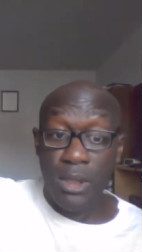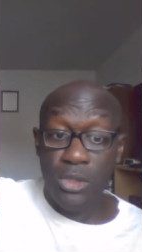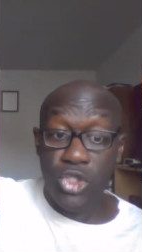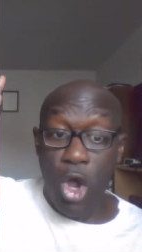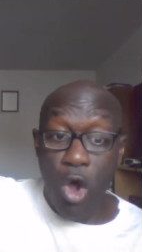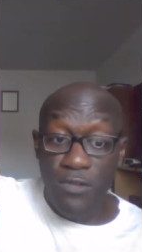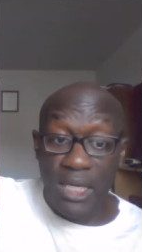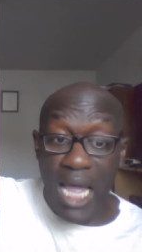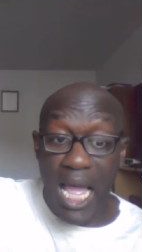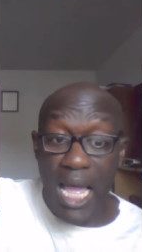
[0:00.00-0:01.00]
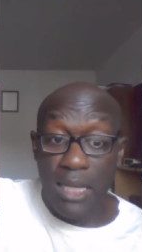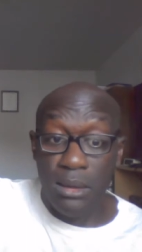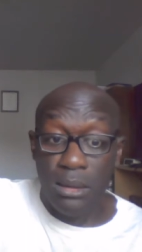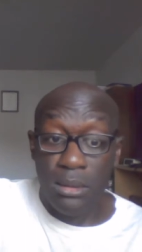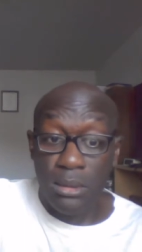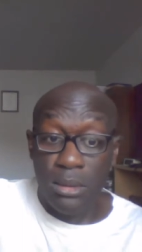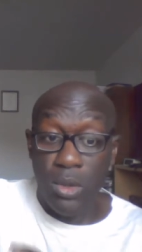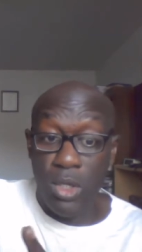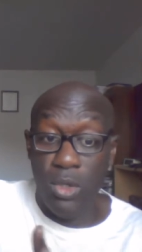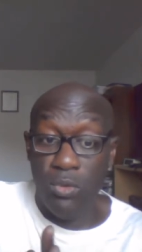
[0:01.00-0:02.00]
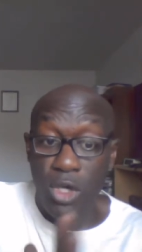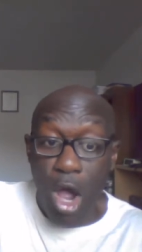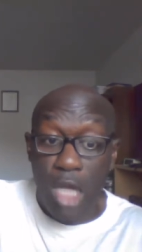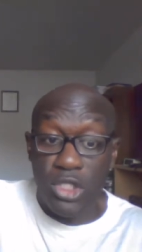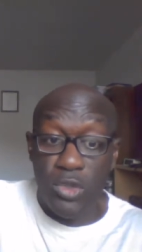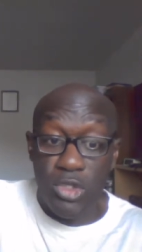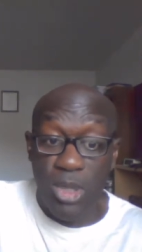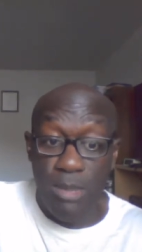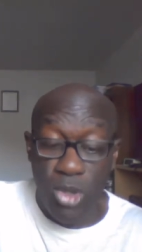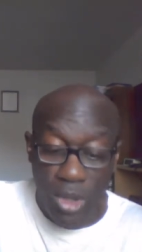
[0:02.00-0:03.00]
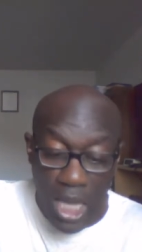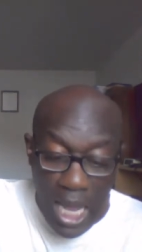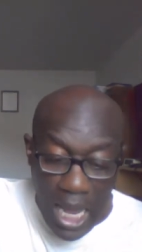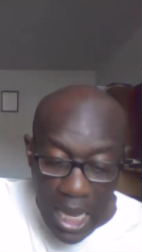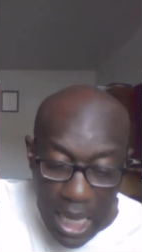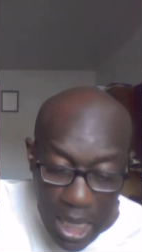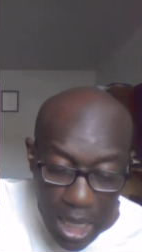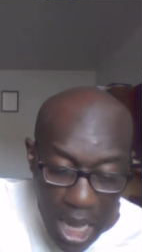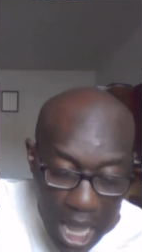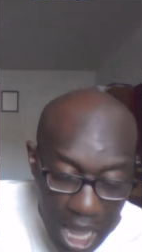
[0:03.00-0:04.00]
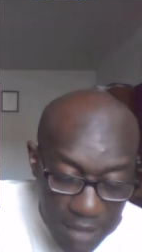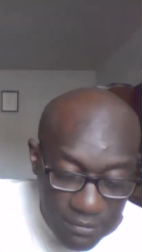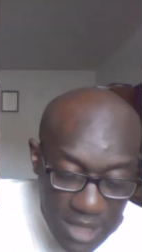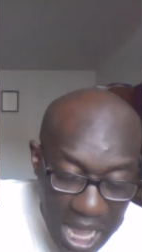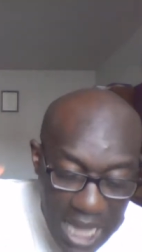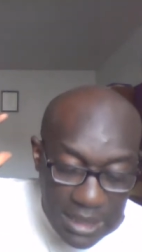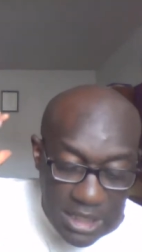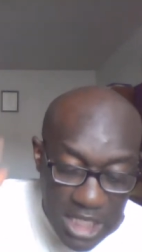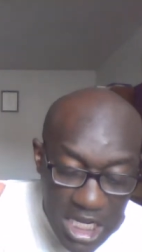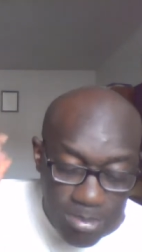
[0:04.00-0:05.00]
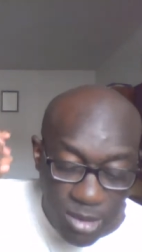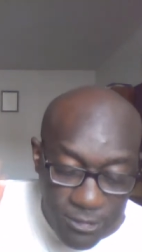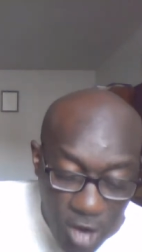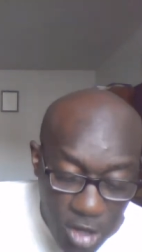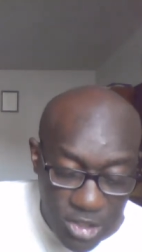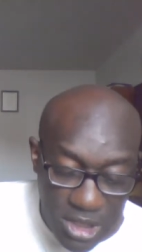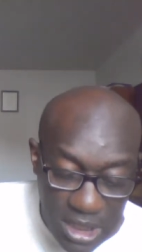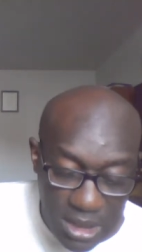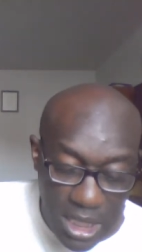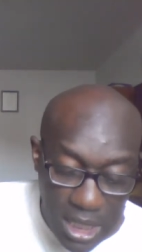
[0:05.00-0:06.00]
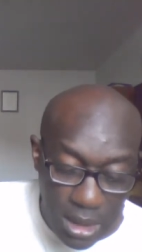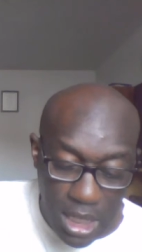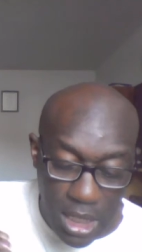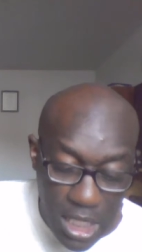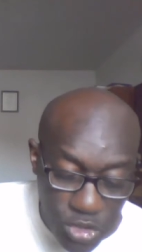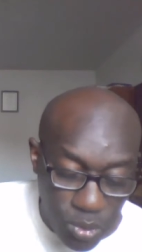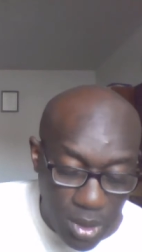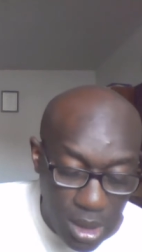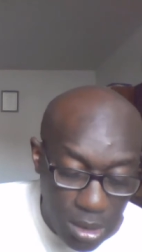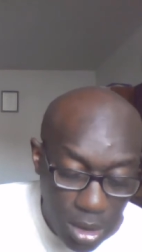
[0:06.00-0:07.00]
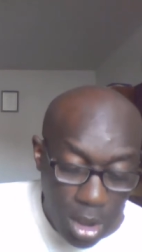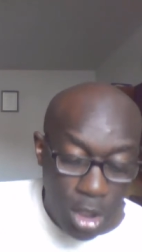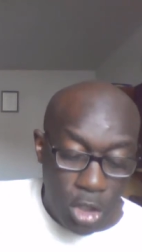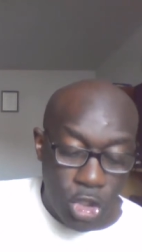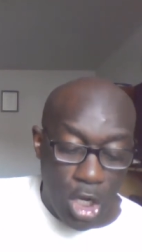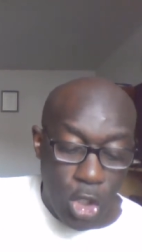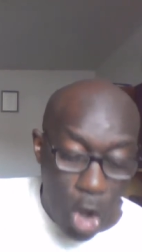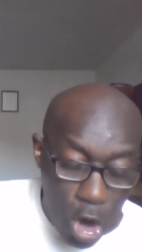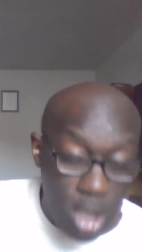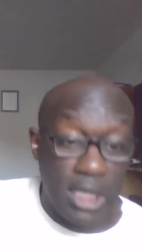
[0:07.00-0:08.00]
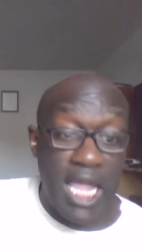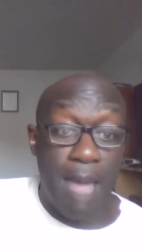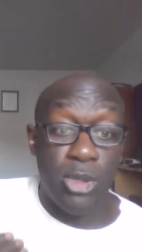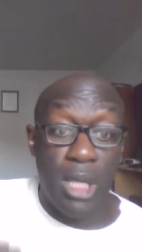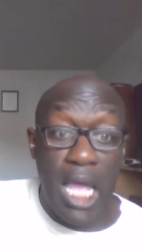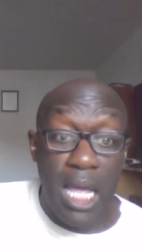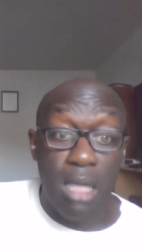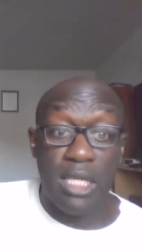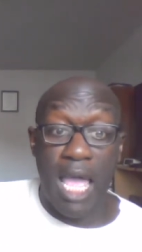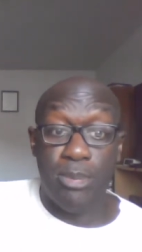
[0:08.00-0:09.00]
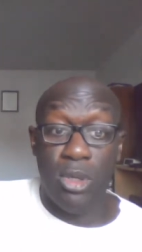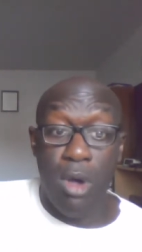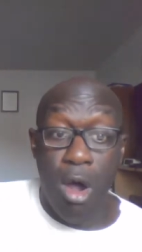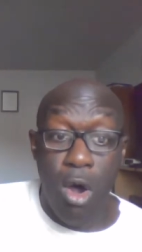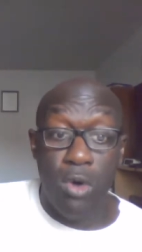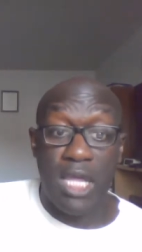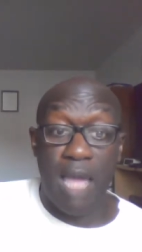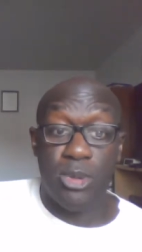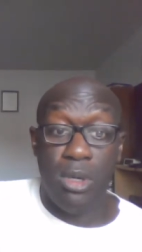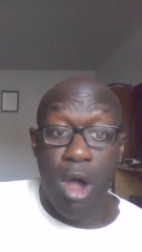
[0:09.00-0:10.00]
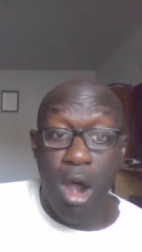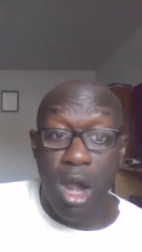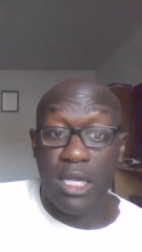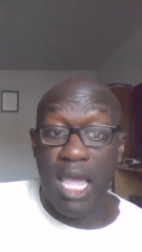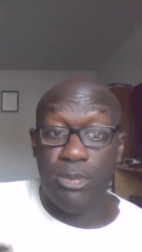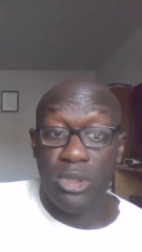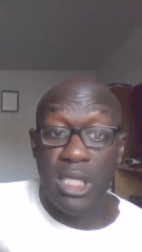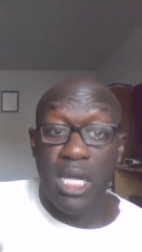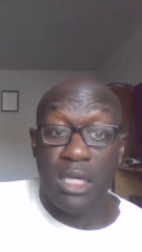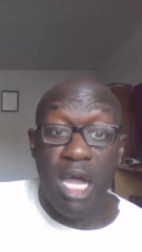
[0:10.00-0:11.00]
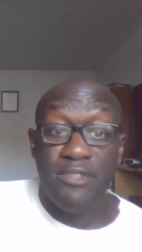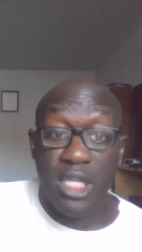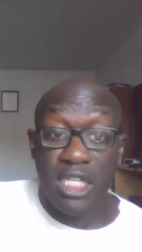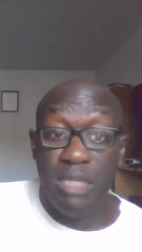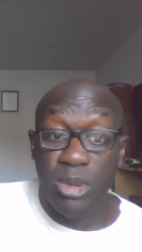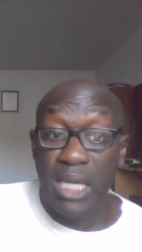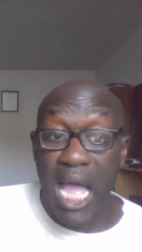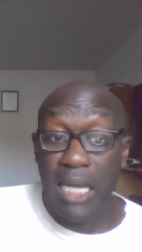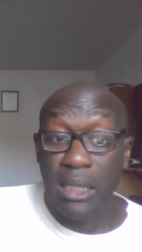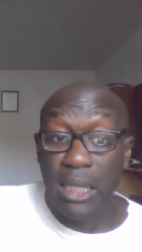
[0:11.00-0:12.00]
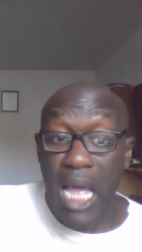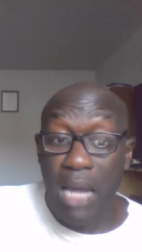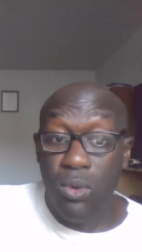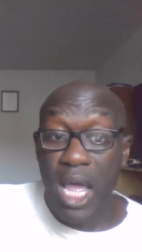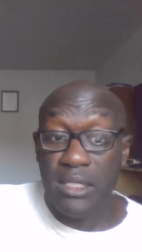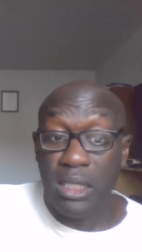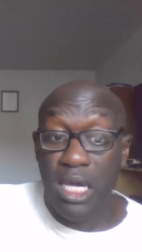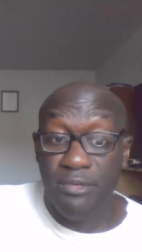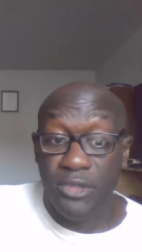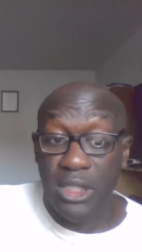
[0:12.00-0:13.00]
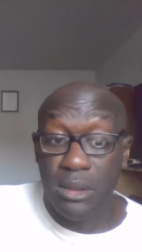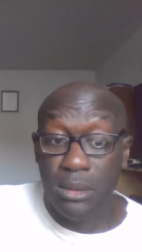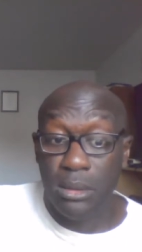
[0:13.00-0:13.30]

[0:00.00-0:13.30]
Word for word: Jehovah God in regards to his people. He hath not seen perverseness in Israel, the Lord, the capital L, capital O, capital R, capital E, the covenant keeping God, the God who has a covenant